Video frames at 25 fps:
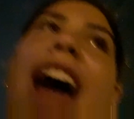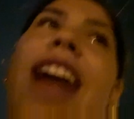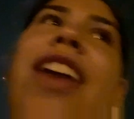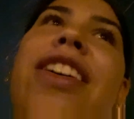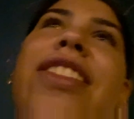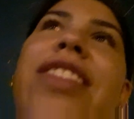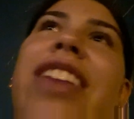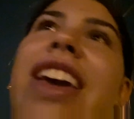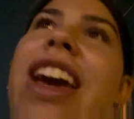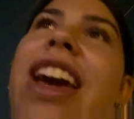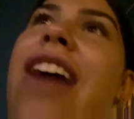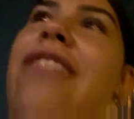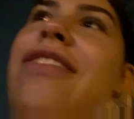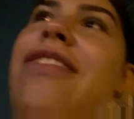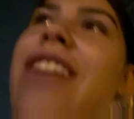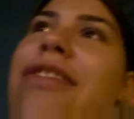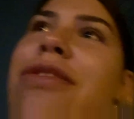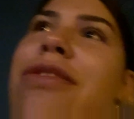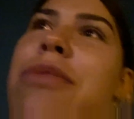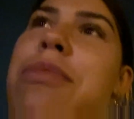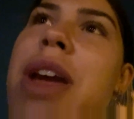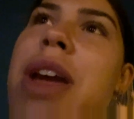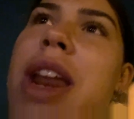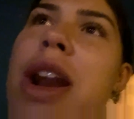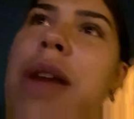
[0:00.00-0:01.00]
I don't think I've
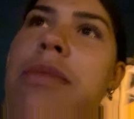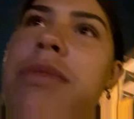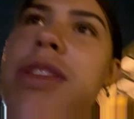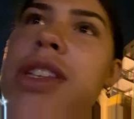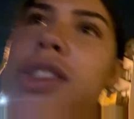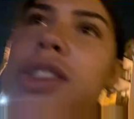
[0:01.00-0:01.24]
ever been up this